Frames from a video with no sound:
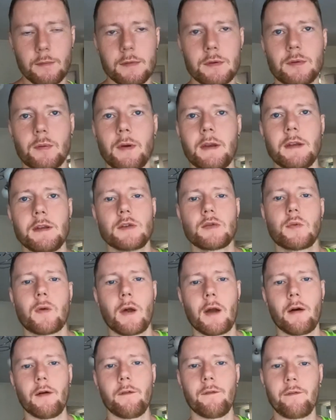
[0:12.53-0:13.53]
between
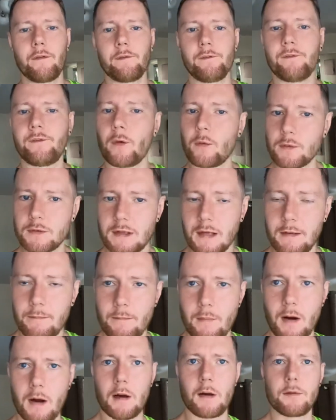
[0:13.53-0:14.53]
12 and 14
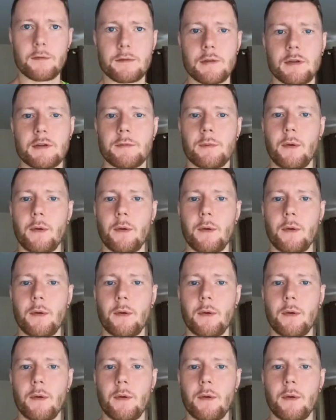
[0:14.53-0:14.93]
miles this